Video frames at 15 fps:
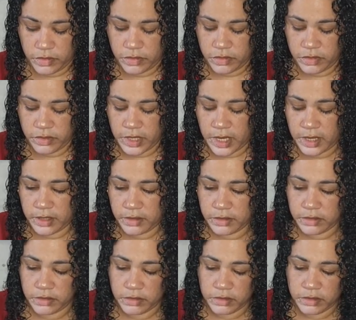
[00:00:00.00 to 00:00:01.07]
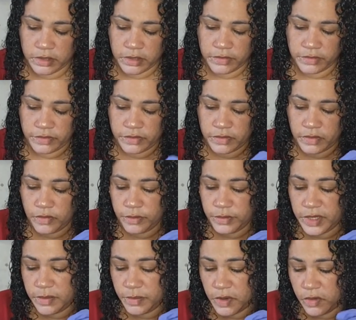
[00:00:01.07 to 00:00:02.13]
not Lowe's, Home
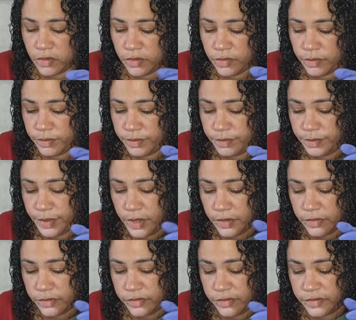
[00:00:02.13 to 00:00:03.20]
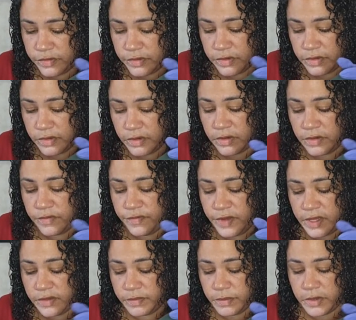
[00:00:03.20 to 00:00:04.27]
Depot posts on
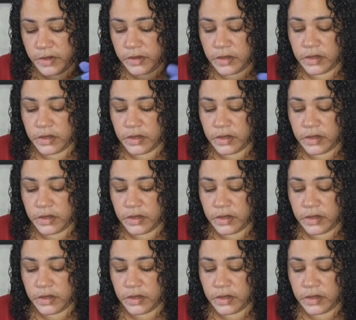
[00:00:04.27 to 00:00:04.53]
Facebook